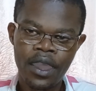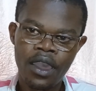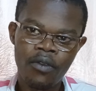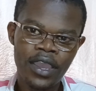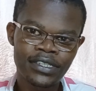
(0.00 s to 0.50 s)

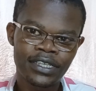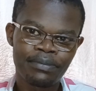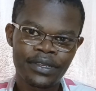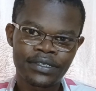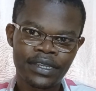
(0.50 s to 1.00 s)
Once I
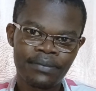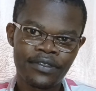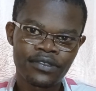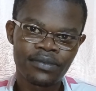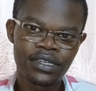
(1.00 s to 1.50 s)
prescribe
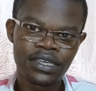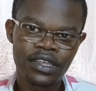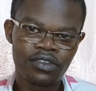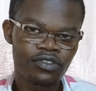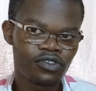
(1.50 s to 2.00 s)
these medications,